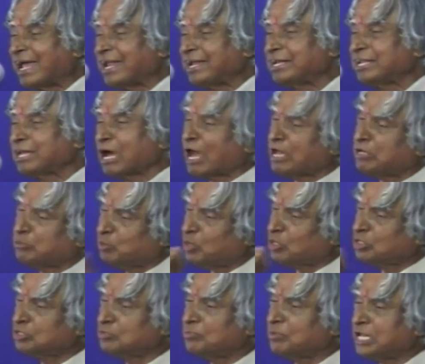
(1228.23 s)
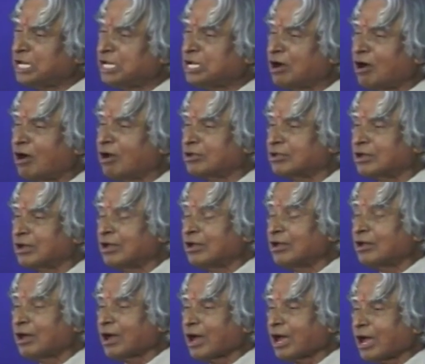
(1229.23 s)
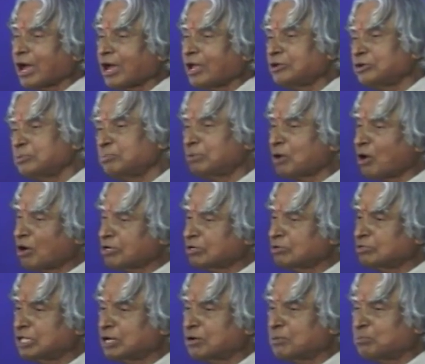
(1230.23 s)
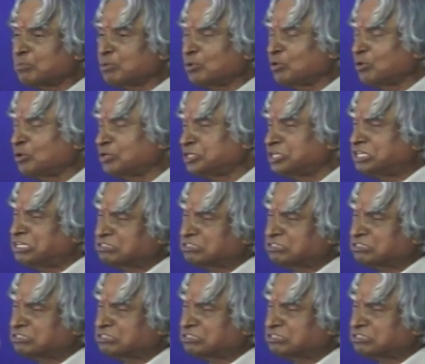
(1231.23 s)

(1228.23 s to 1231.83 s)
And I worked very hard and brought out the report,